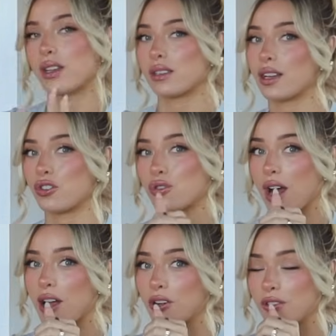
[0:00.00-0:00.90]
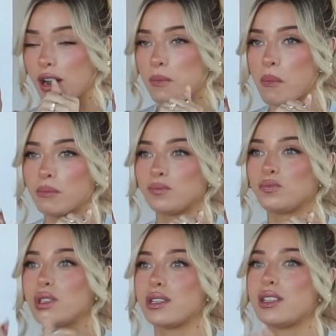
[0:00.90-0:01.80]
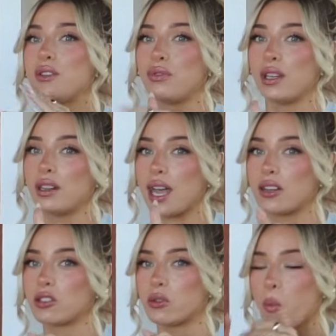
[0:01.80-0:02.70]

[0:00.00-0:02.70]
as like a trial run to see if we liked